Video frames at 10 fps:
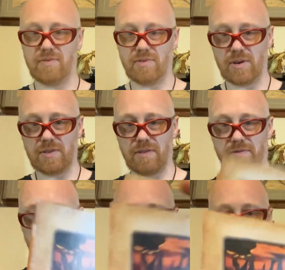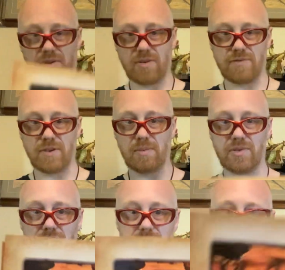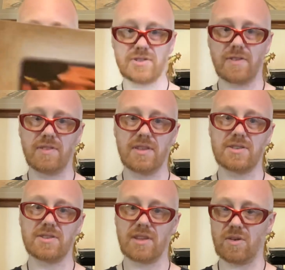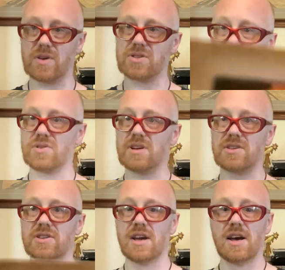quickly flip through and fumble through stuff. This and the quest 3 is